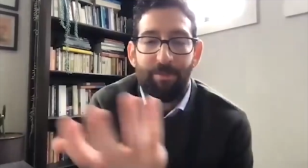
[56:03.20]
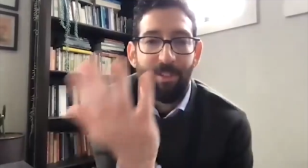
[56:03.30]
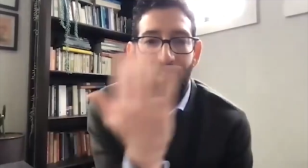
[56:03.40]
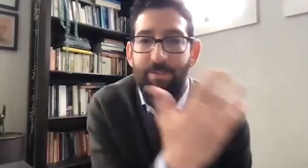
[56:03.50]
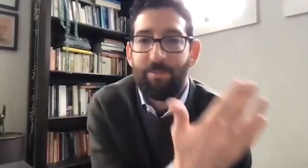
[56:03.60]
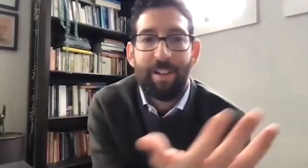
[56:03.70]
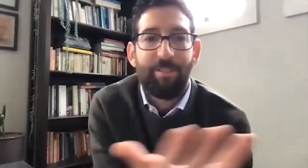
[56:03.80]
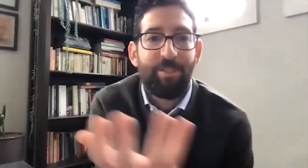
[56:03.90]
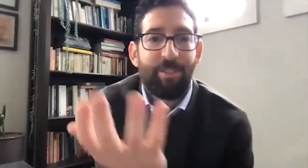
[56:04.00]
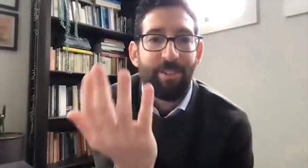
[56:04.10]
that doesn't
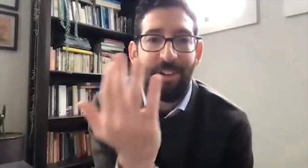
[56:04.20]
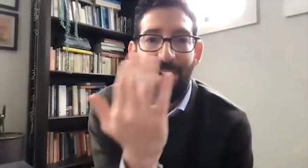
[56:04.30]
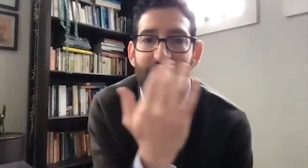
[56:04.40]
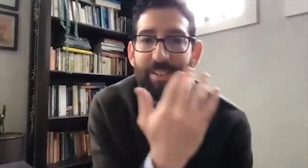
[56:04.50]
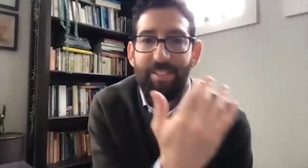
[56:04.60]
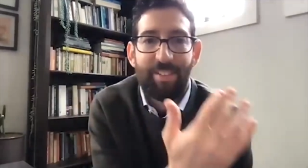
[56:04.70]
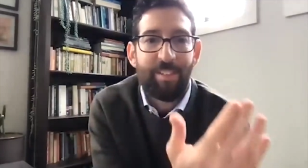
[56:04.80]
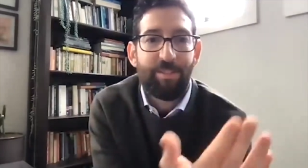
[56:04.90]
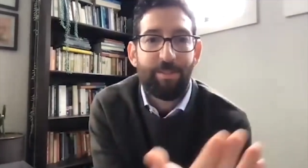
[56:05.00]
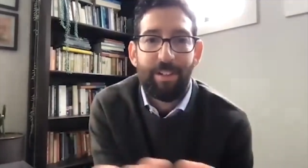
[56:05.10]
register in our
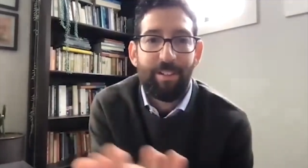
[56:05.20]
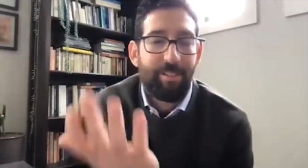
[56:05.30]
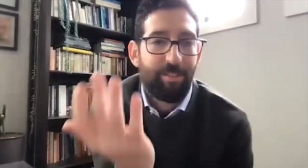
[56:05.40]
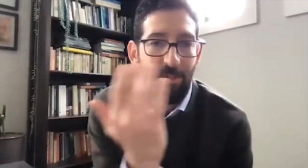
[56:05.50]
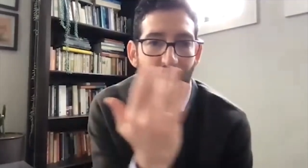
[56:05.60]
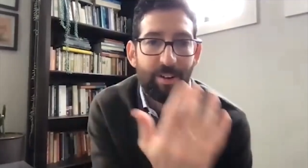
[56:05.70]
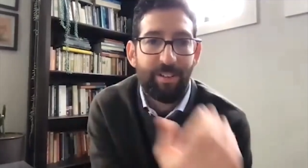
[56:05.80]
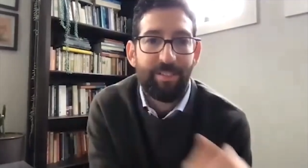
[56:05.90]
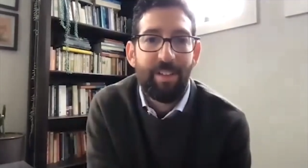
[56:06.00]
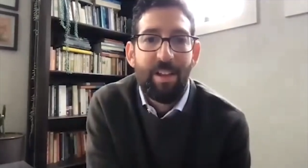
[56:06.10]
sensory
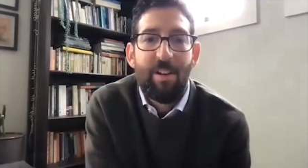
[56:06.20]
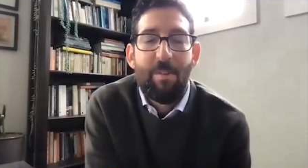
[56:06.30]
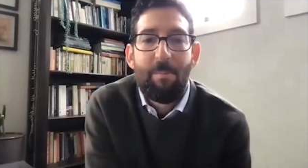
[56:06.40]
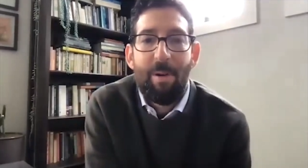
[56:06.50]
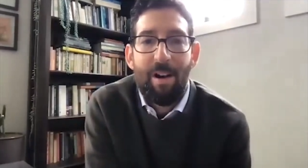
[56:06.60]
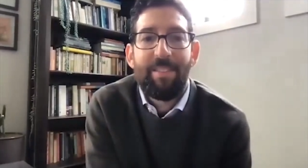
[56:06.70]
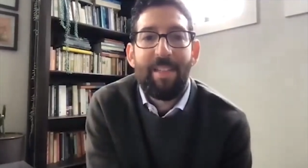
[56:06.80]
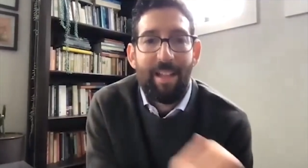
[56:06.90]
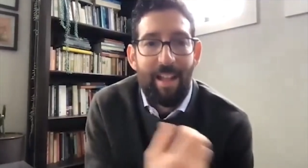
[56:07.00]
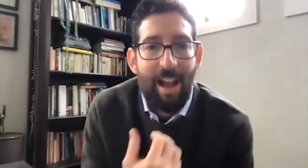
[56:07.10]
stores but
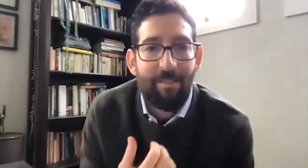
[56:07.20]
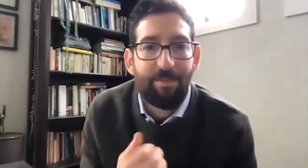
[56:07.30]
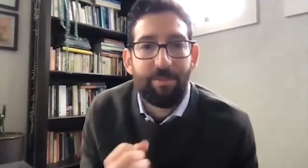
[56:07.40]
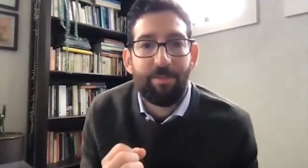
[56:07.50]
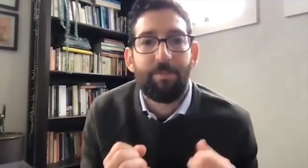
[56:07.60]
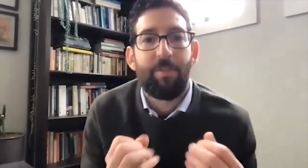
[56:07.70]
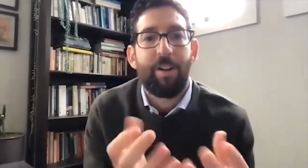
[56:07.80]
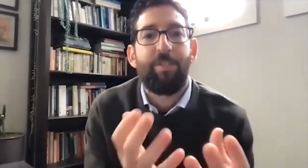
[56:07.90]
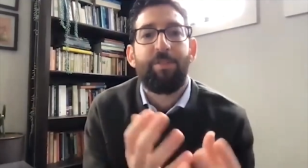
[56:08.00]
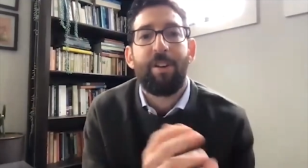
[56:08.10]
that have
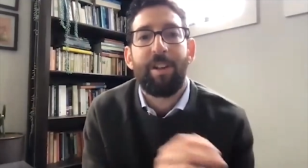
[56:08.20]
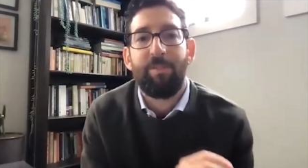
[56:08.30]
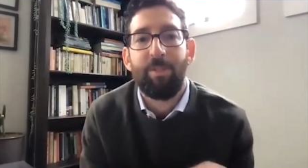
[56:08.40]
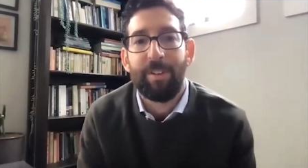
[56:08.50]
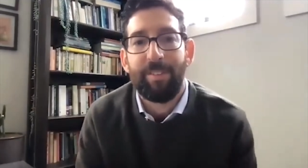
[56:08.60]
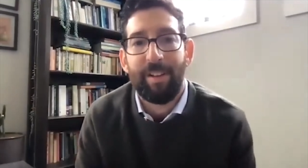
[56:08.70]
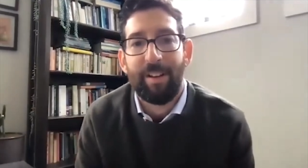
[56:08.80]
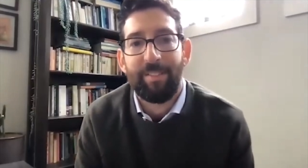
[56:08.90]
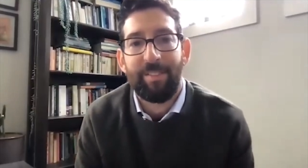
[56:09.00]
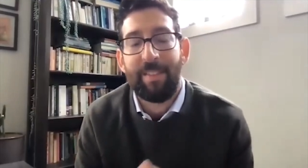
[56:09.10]
very strong influence on
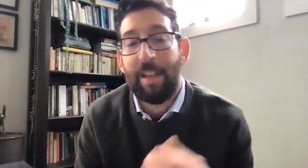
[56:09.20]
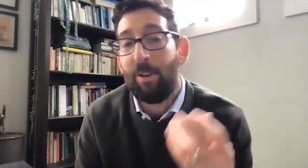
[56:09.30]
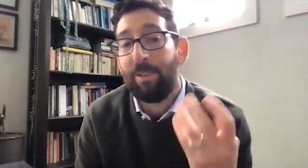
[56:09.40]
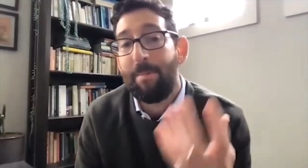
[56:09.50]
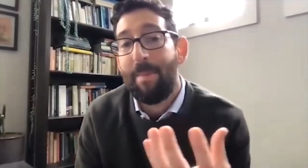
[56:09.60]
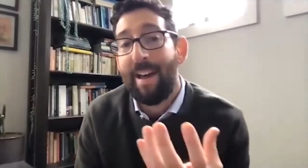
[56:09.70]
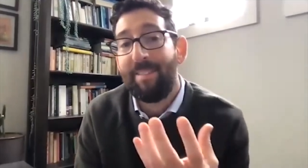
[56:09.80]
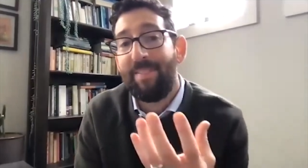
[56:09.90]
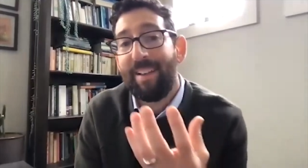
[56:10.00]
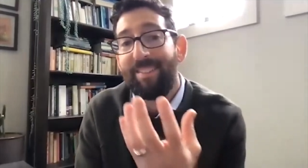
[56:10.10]
us and they only
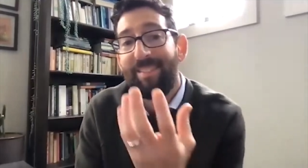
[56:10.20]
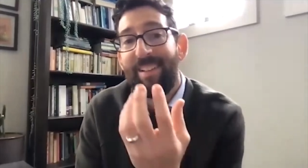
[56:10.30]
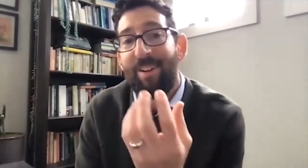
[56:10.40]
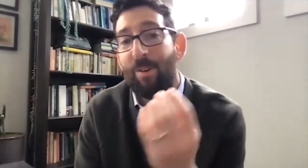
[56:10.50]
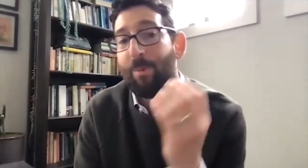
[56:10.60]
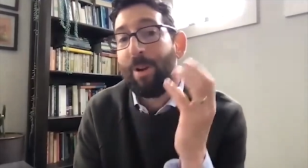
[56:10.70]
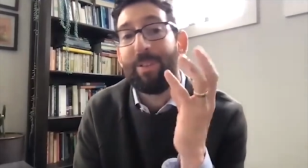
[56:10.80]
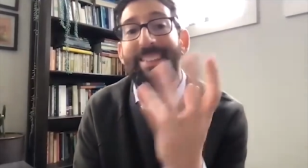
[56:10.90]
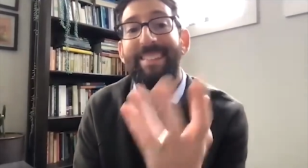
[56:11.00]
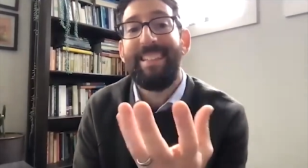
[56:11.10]
manifest or we
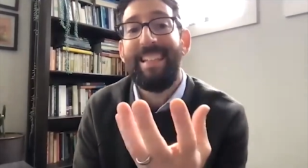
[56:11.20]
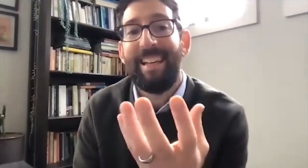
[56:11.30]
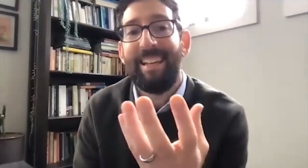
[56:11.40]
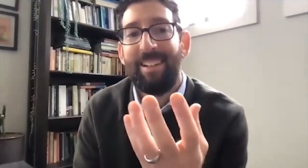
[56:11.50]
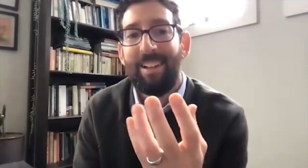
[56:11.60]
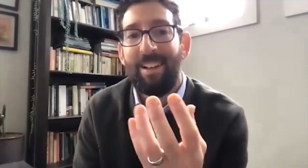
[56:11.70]
only see it